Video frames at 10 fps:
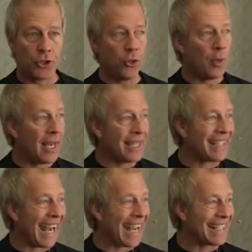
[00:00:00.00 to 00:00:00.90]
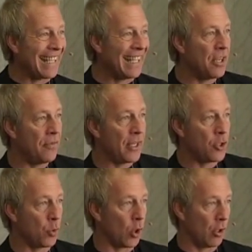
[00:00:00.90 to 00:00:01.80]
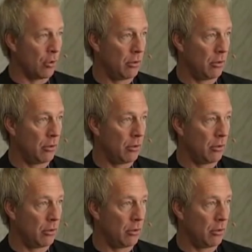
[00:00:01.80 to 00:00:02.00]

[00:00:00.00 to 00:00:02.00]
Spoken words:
To us as an individual.